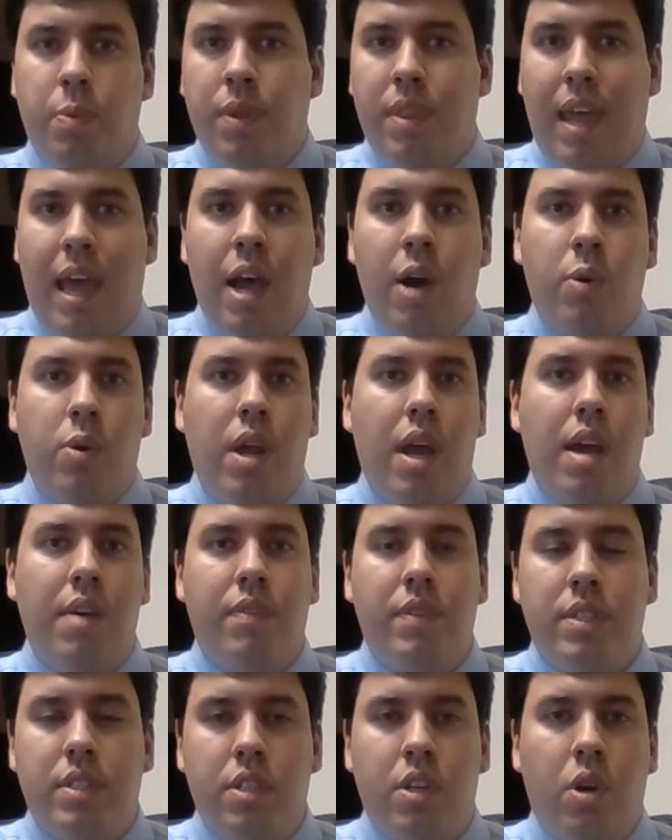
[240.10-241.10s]
without
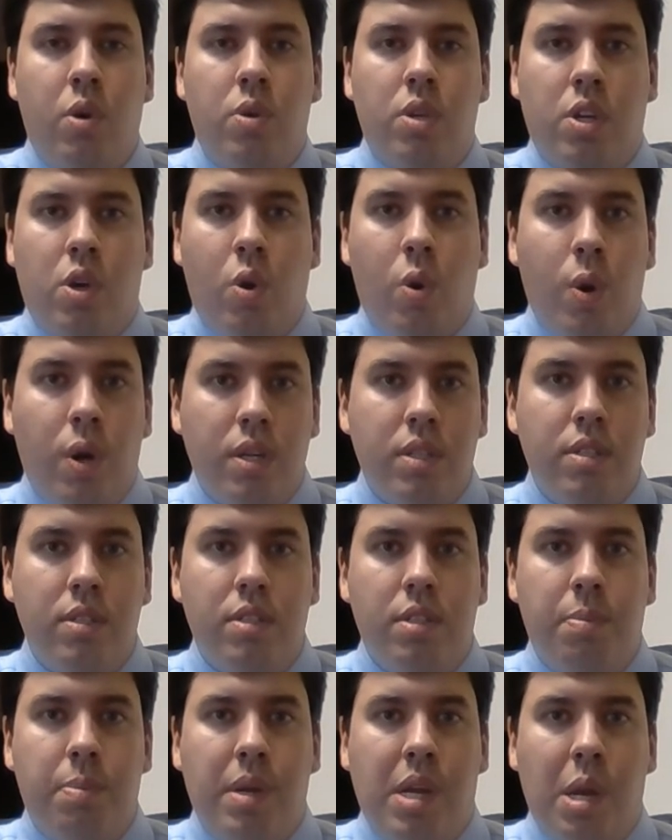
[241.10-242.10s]
having to go to court
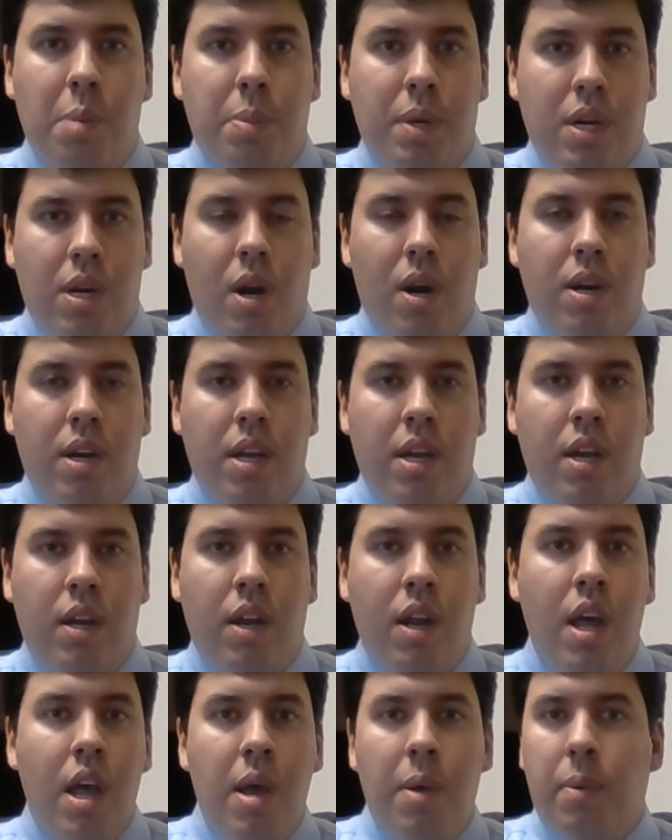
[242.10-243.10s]
to become a
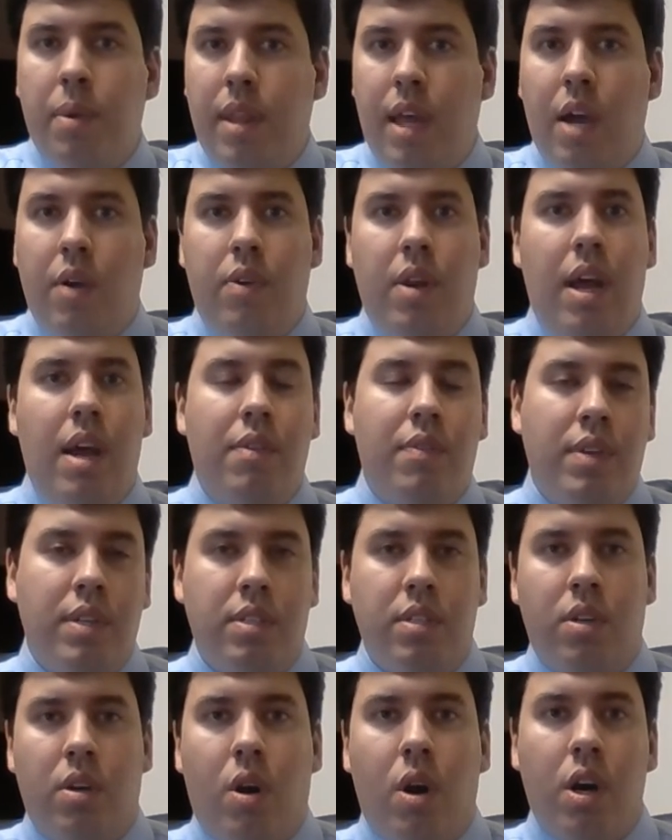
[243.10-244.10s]
guardian, without having
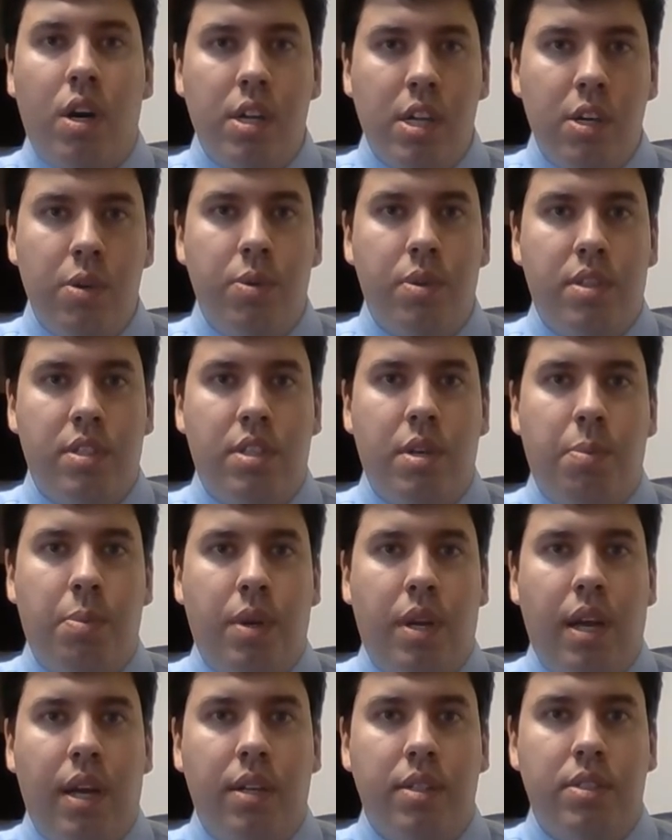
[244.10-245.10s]
to argue with
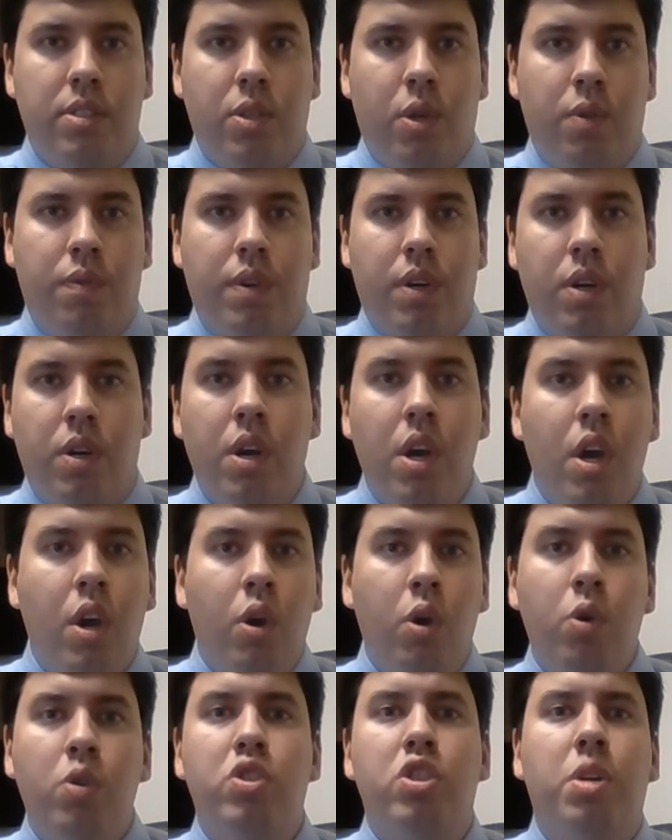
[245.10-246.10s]
someone else over
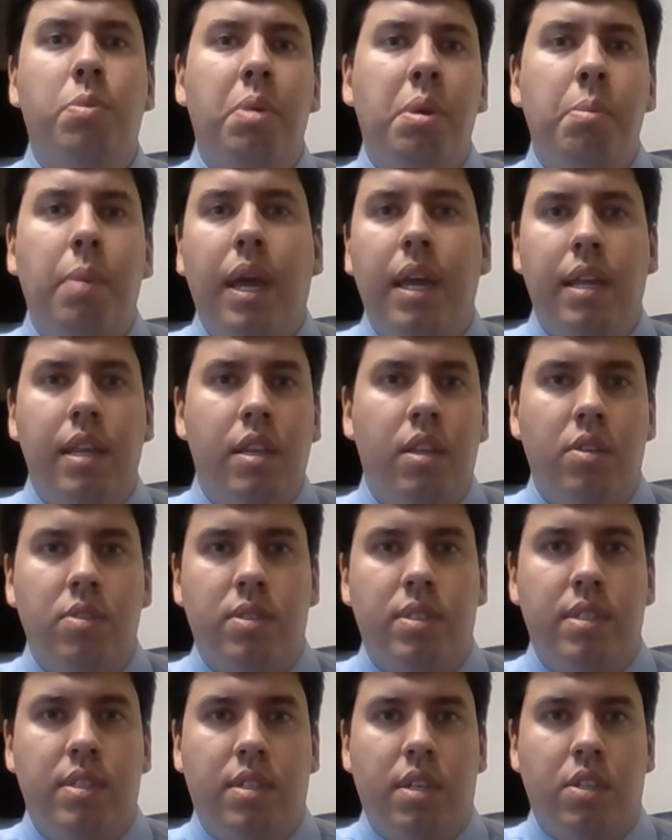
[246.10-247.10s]
who should be making
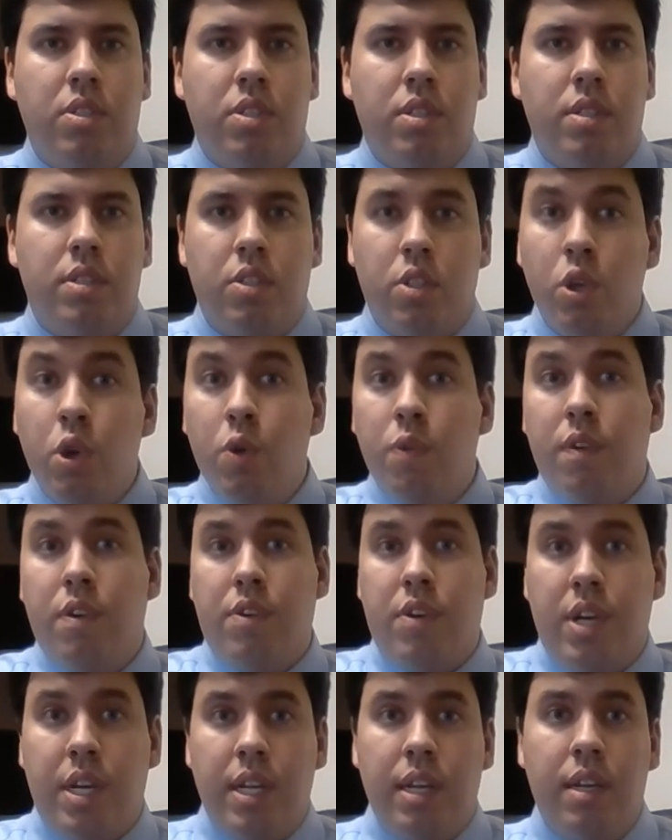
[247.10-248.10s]
those decisions. You've
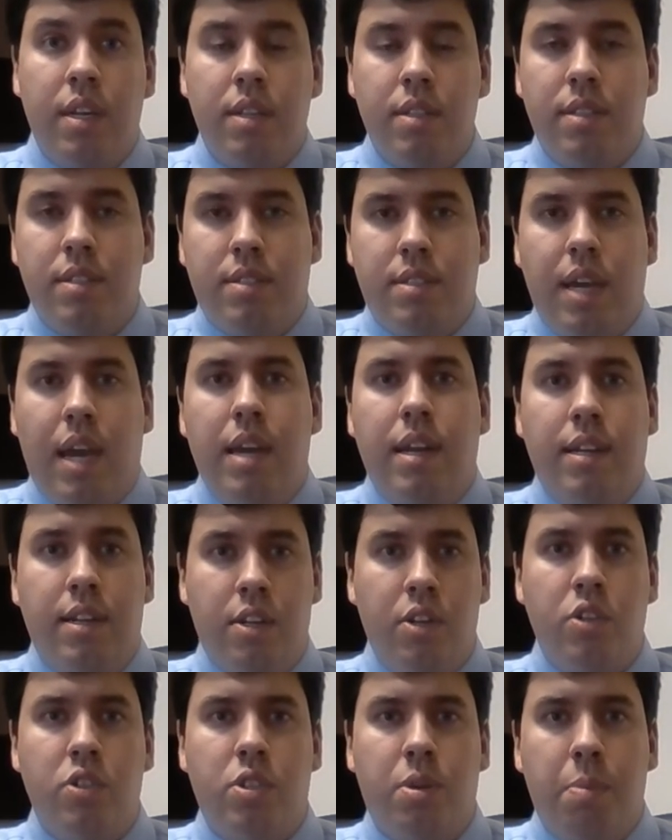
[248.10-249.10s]
already decided
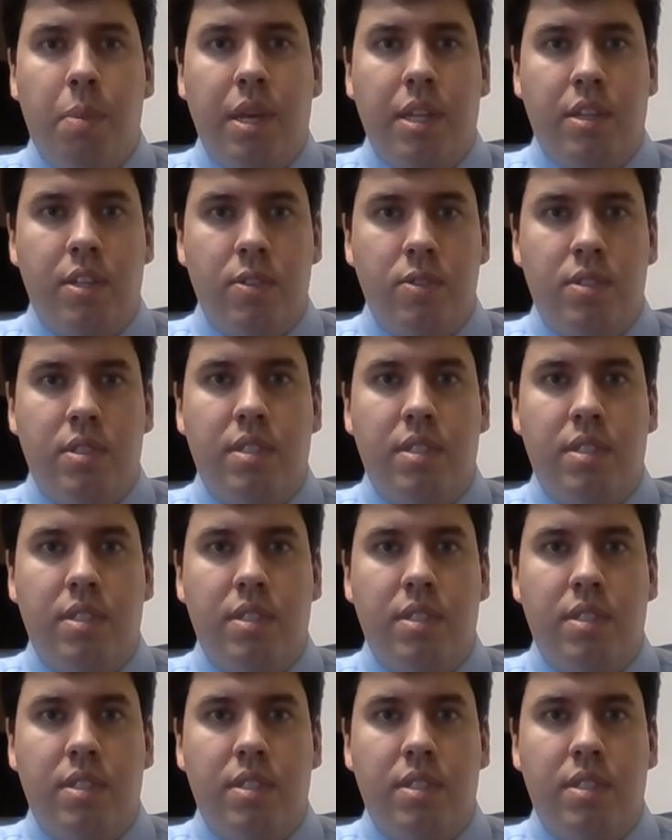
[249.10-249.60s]
who should make those